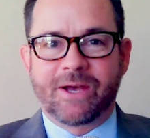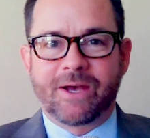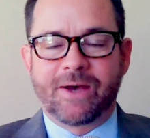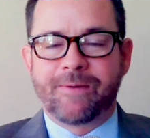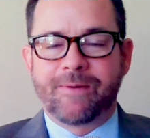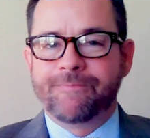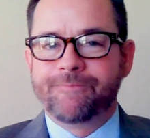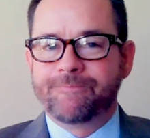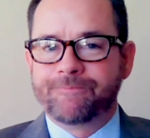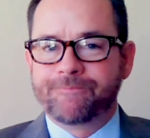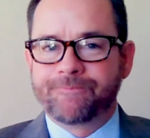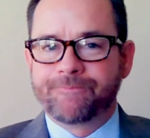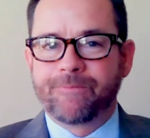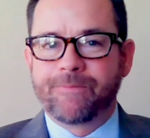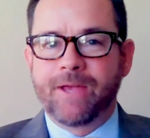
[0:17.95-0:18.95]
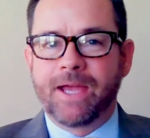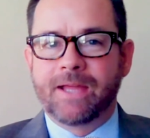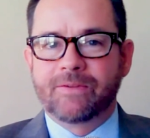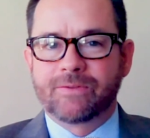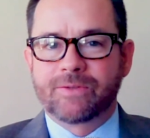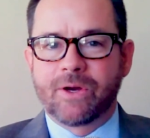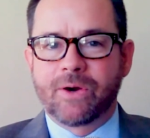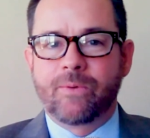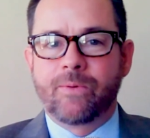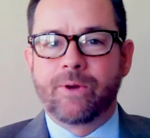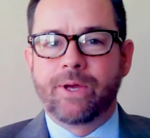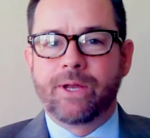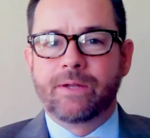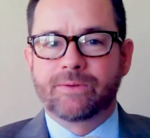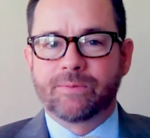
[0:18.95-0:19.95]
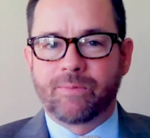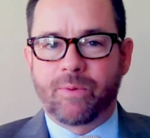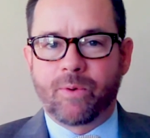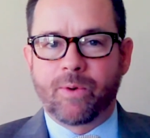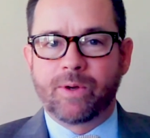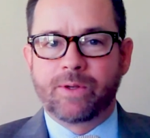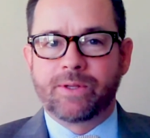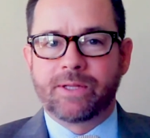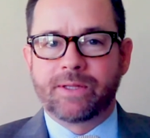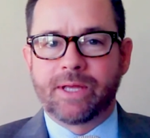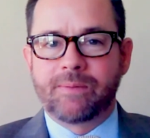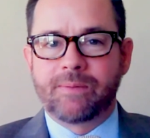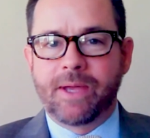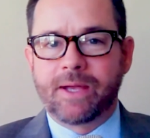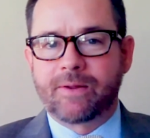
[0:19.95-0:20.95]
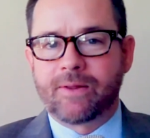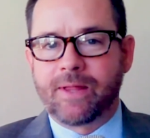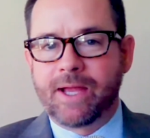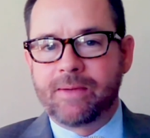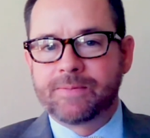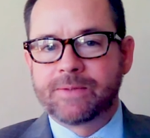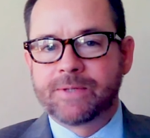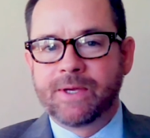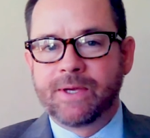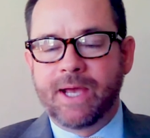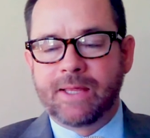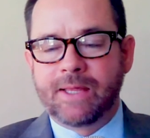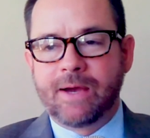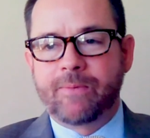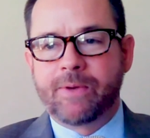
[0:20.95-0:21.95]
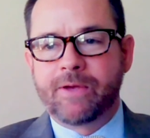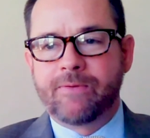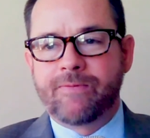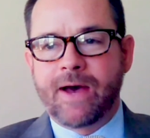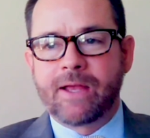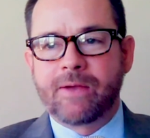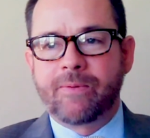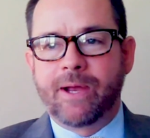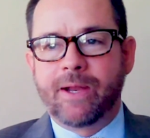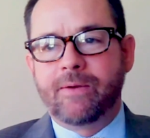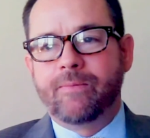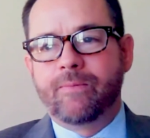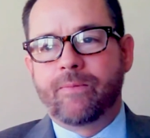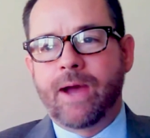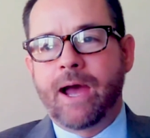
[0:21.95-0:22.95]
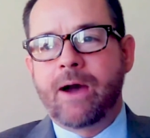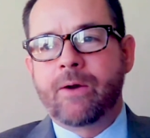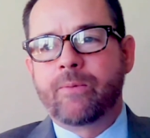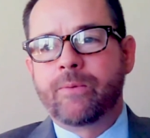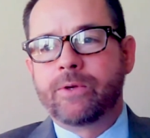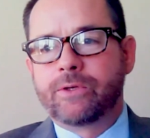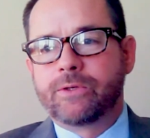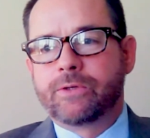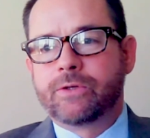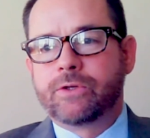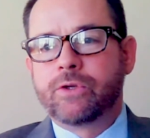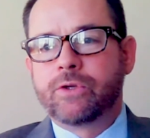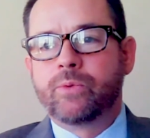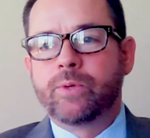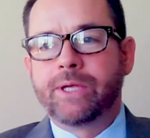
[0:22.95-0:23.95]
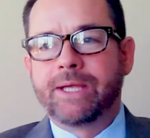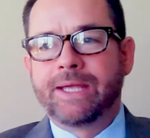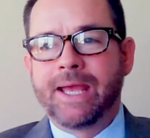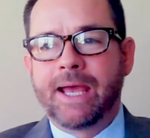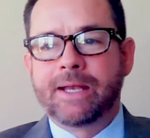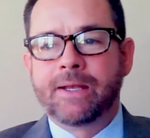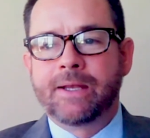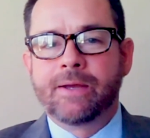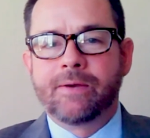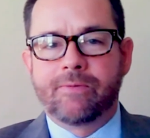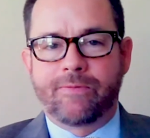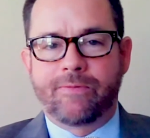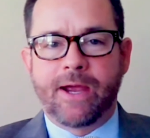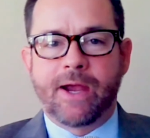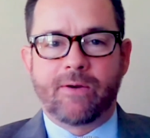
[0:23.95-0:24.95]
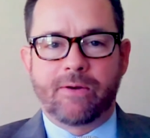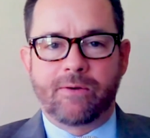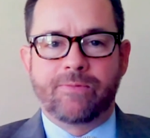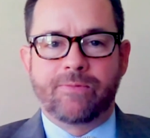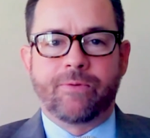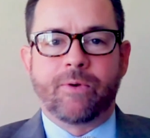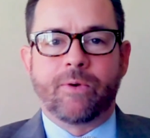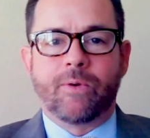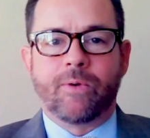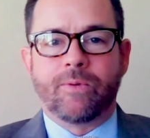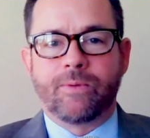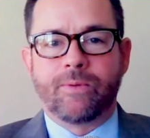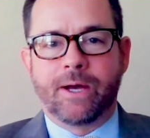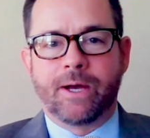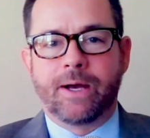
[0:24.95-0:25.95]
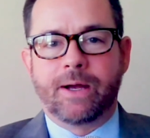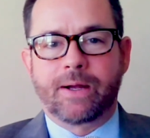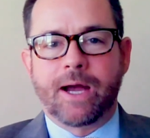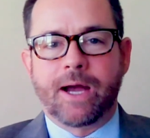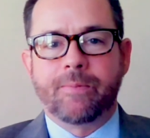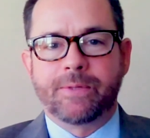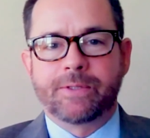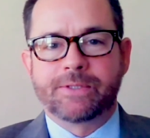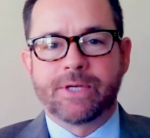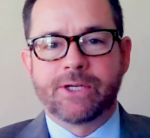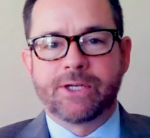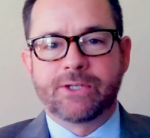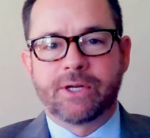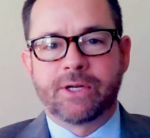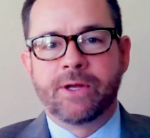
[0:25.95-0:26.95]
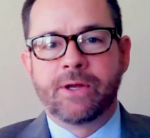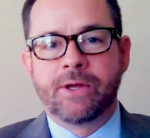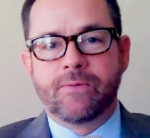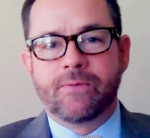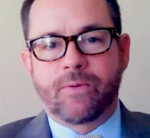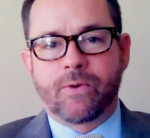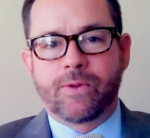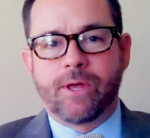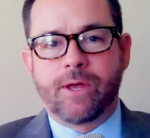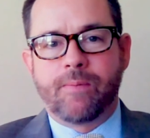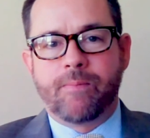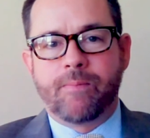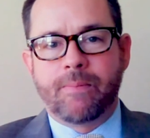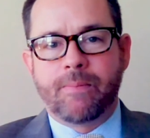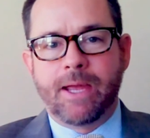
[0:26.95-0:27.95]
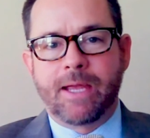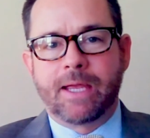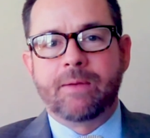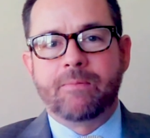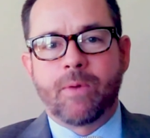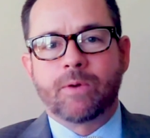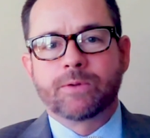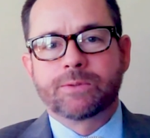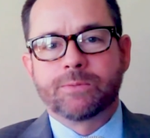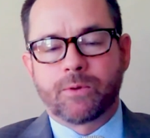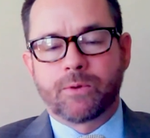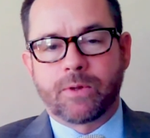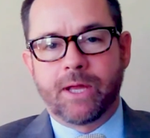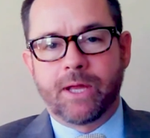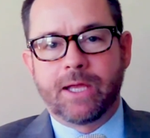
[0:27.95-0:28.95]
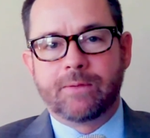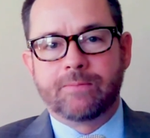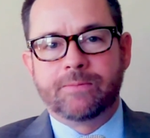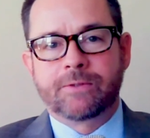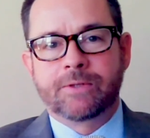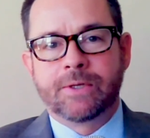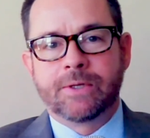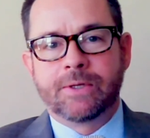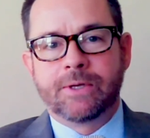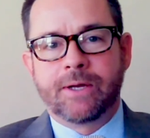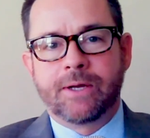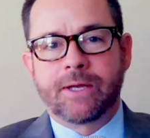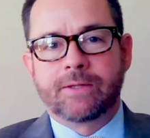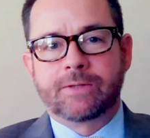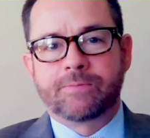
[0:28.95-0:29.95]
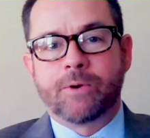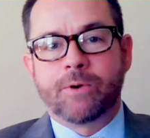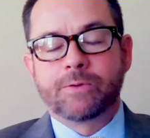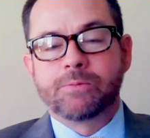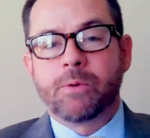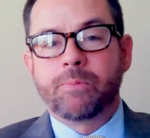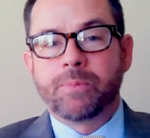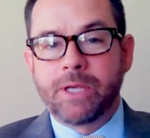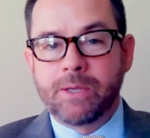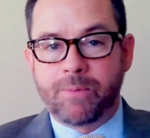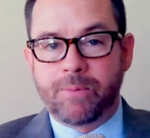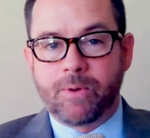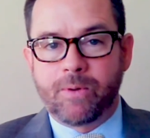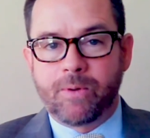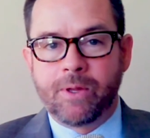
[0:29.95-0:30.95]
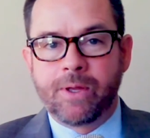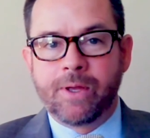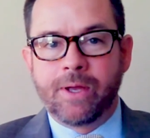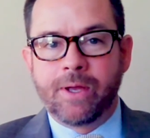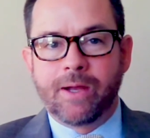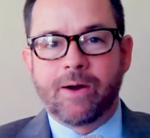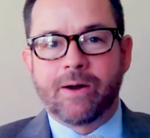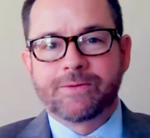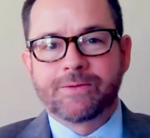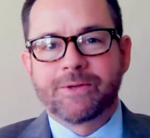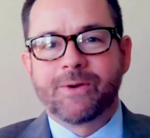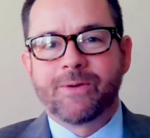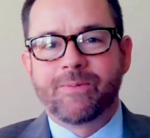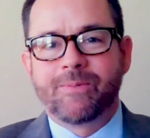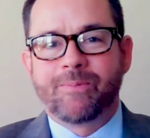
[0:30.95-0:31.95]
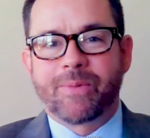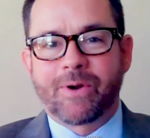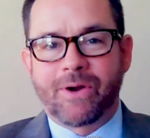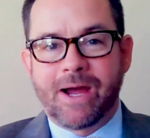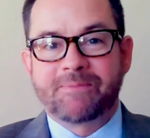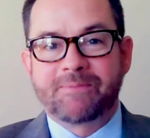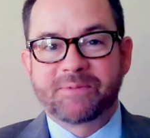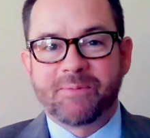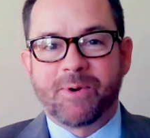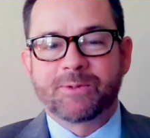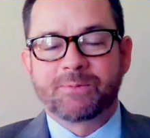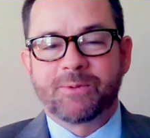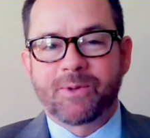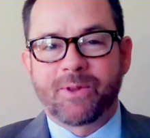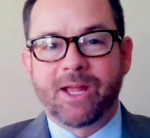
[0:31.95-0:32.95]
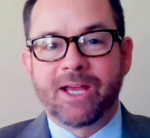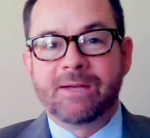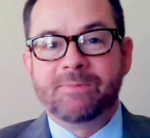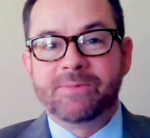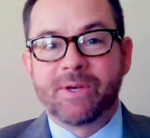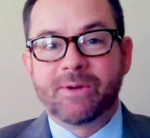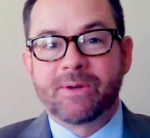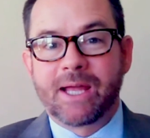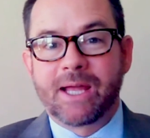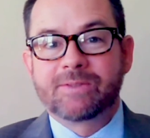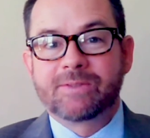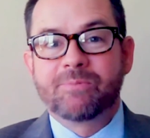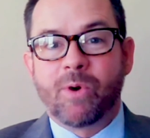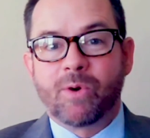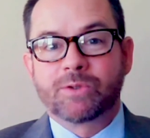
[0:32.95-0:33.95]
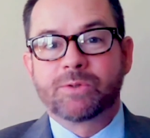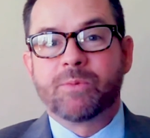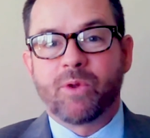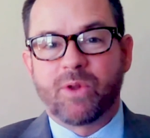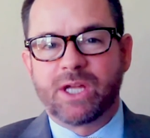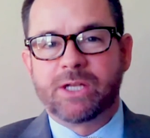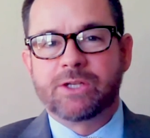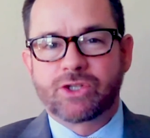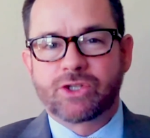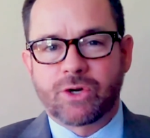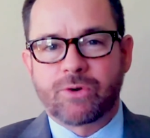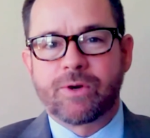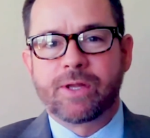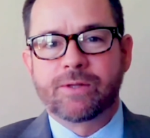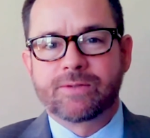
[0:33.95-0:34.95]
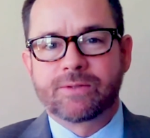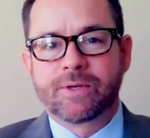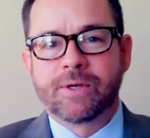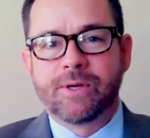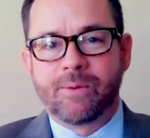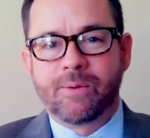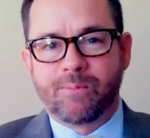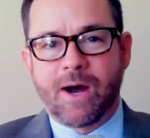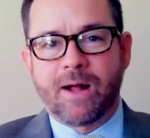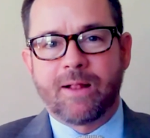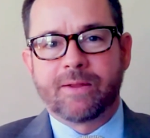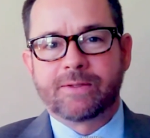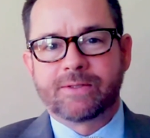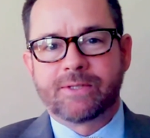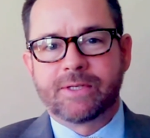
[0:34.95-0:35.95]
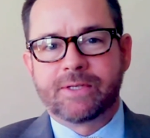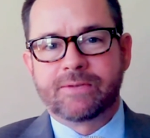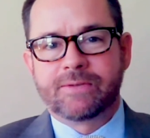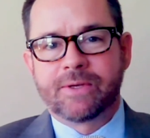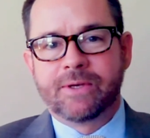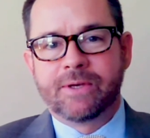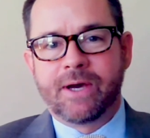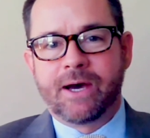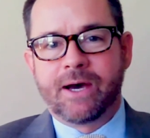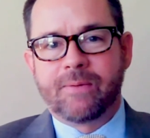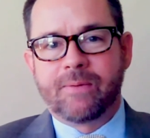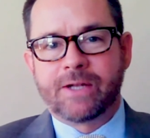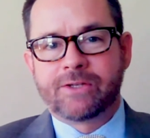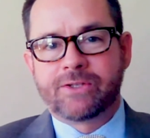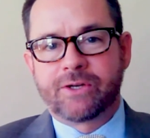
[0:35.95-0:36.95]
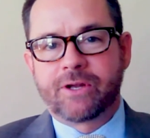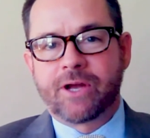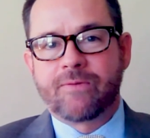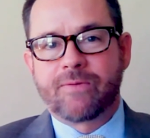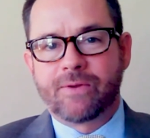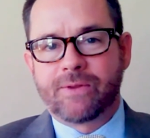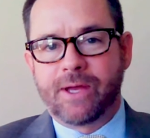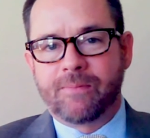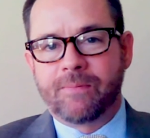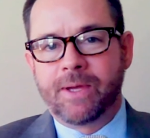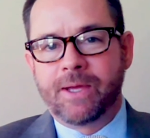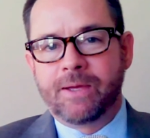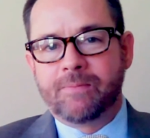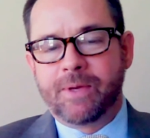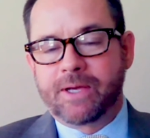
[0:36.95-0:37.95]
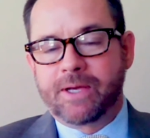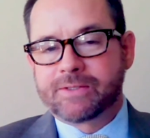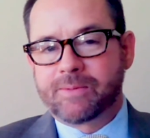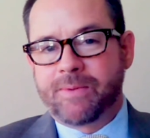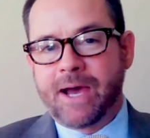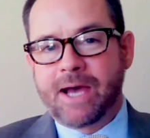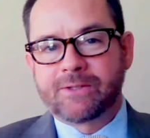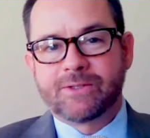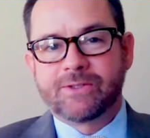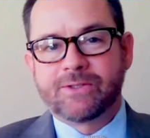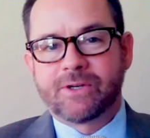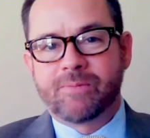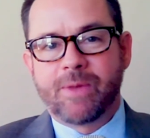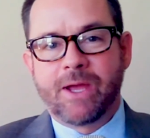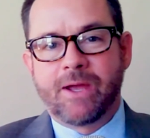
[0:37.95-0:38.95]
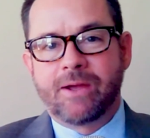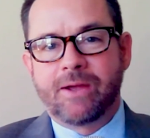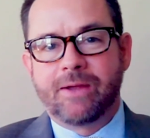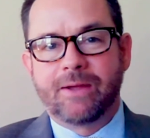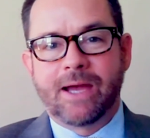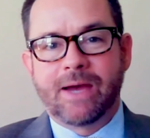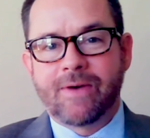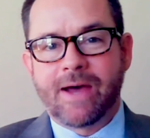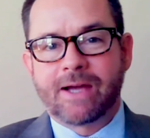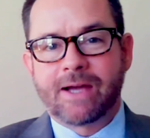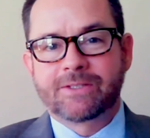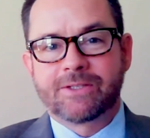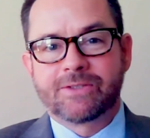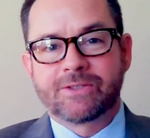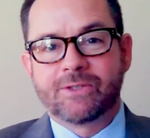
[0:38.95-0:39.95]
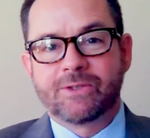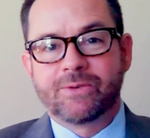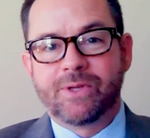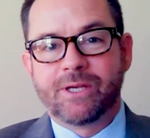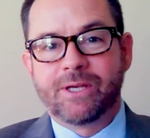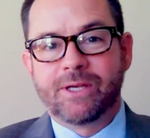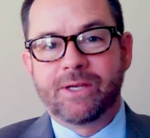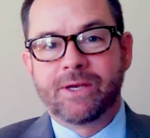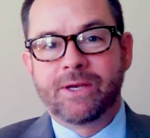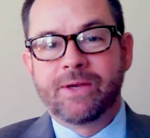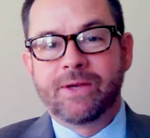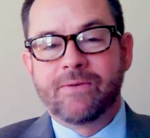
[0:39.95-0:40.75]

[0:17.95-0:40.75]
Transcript: And so it is important that they make claims and that we evaluate how do we get fair and full compensation for them by making multiple claims against multiple people and also perhaps multiple claims against multiple insurance policies that should cover them, because a passenger may have access to the